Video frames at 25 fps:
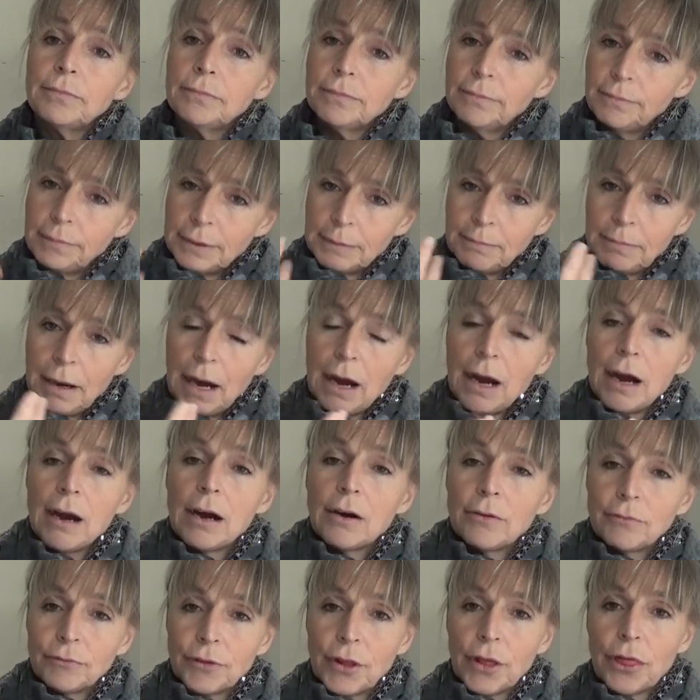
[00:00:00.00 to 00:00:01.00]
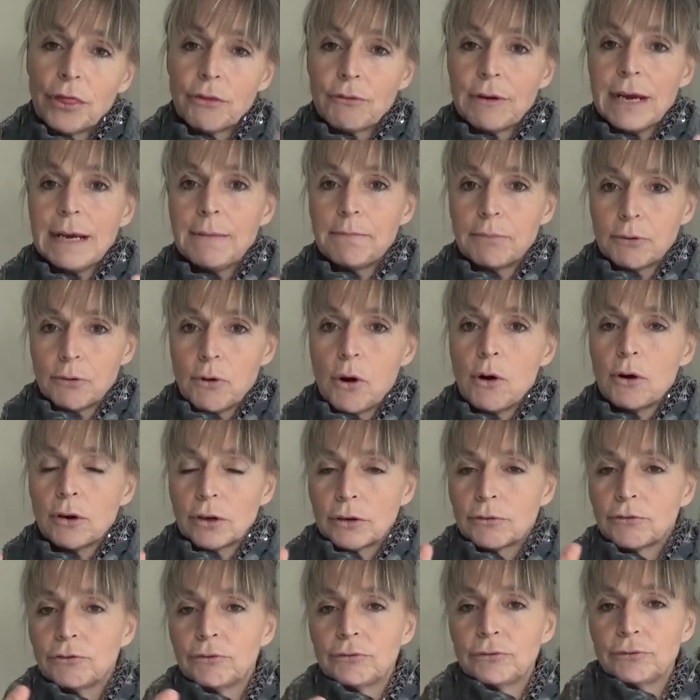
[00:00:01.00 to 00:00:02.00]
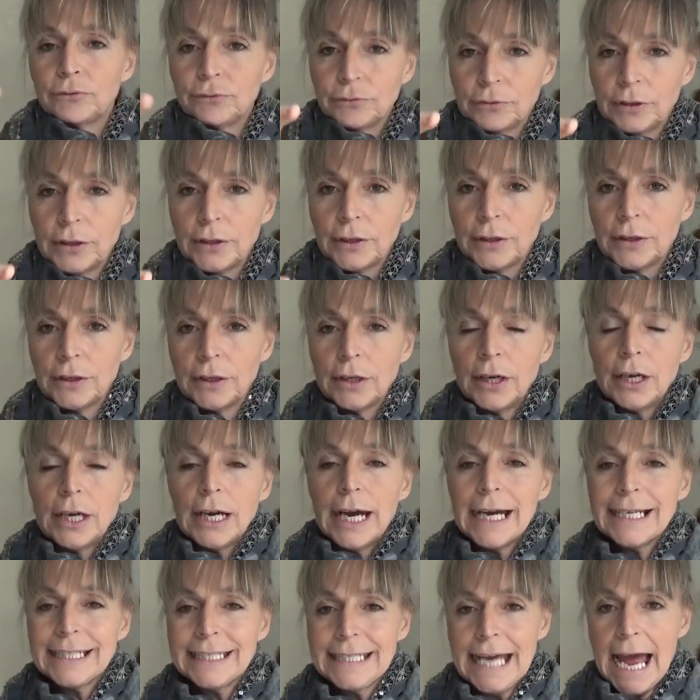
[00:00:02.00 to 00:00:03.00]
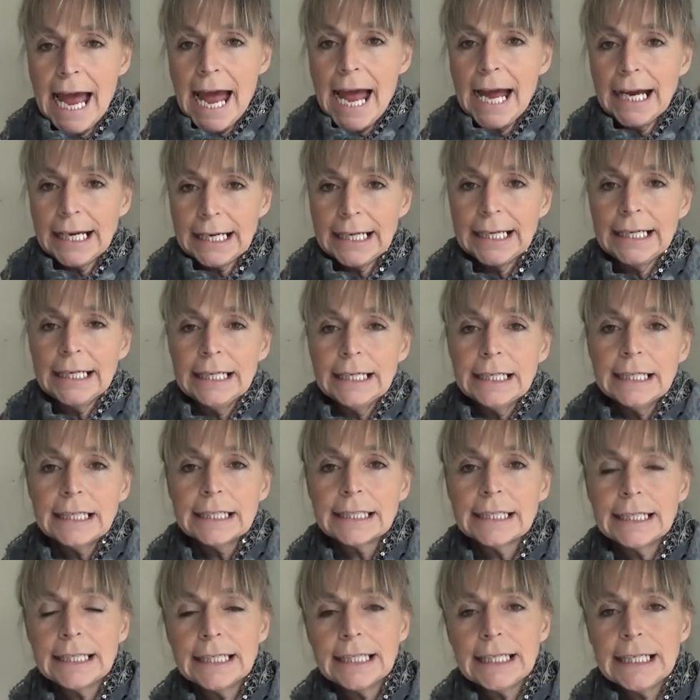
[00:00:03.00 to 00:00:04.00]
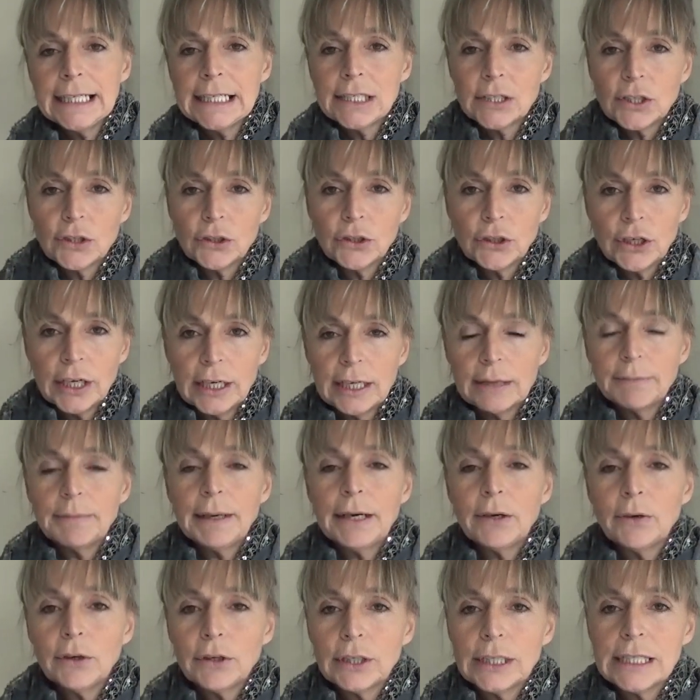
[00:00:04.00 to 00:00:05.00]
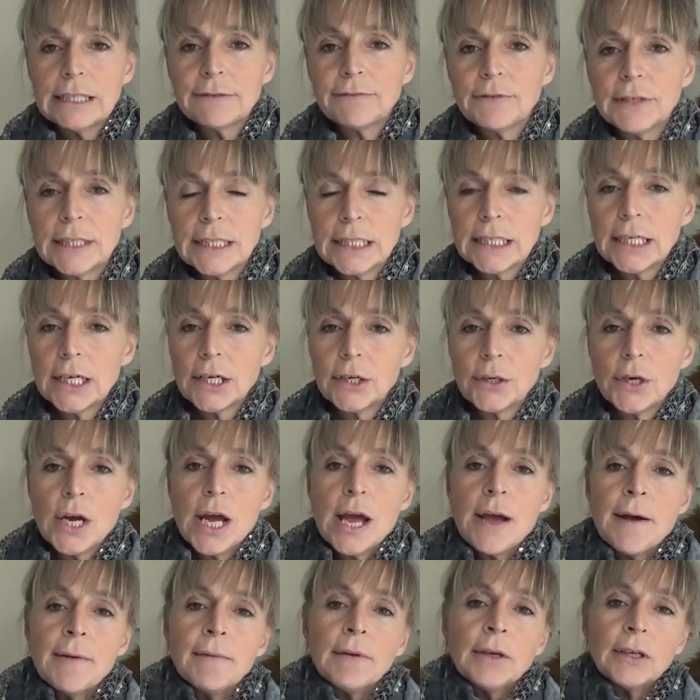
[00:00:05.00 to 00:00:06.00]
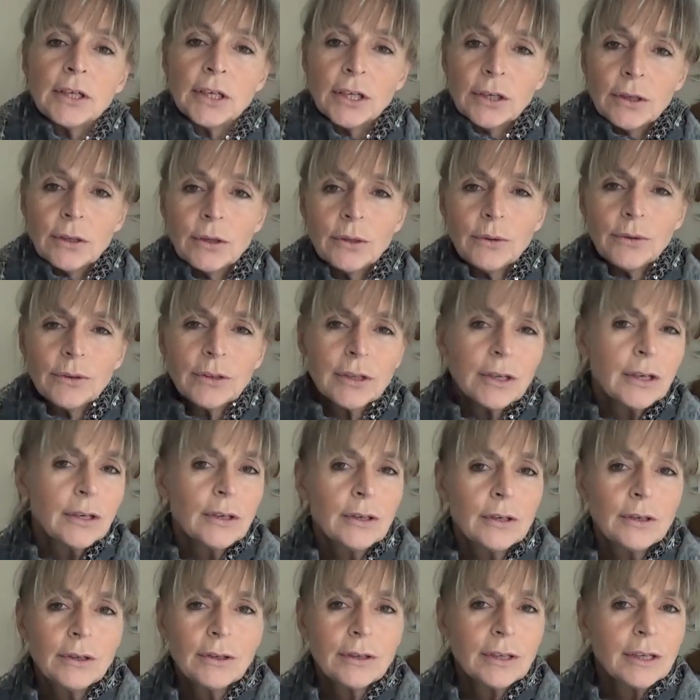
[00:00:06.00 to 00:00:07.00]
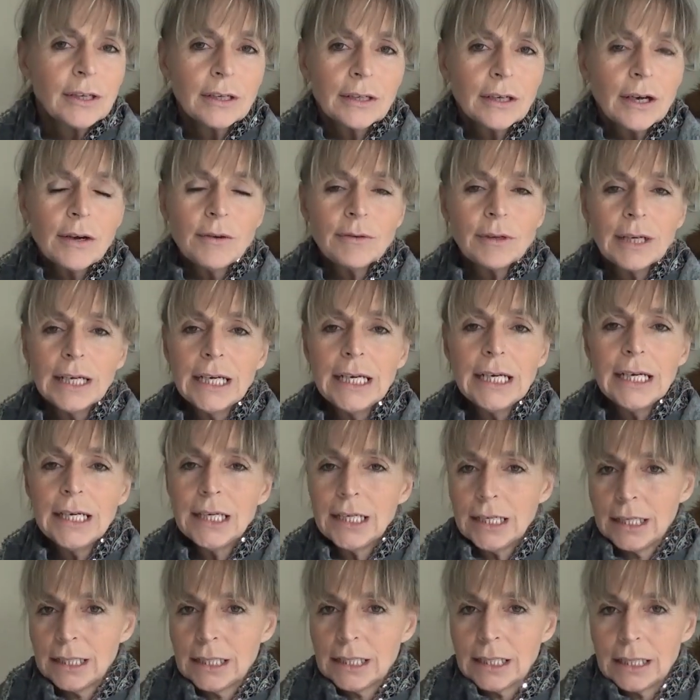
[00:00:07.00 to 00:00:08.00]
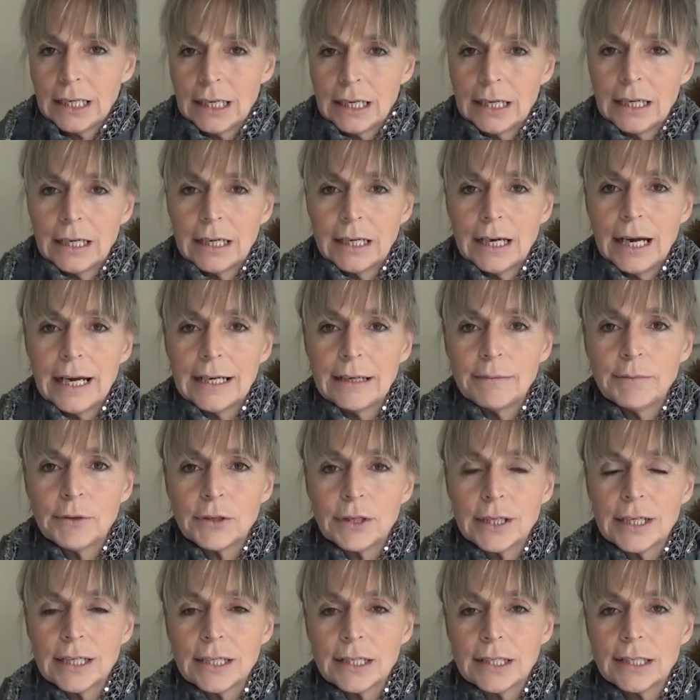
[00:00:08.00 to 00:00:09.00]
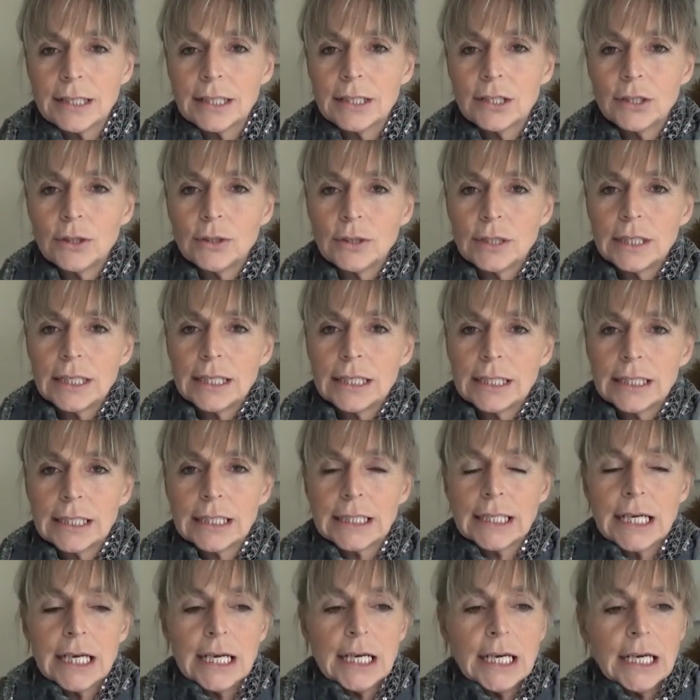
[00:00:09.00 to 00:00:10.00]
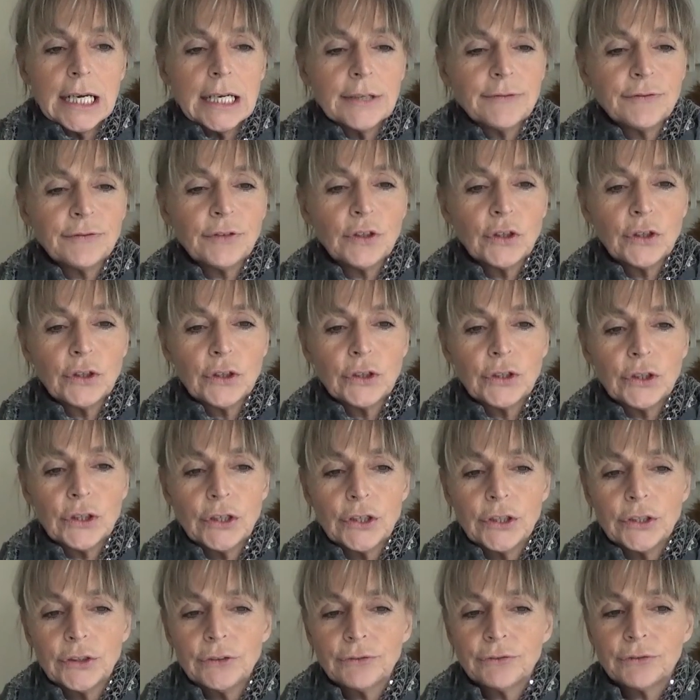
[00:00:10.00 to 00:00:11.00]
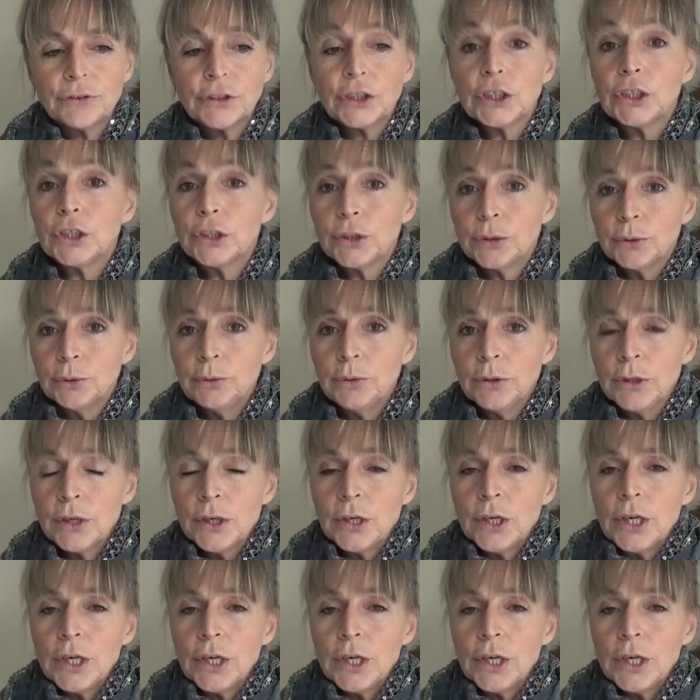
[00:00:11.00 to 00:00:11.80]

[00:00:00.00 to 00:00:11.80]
be part of the three-pronged attack that he's talking about on his video? You don't need anybody else to do this for you.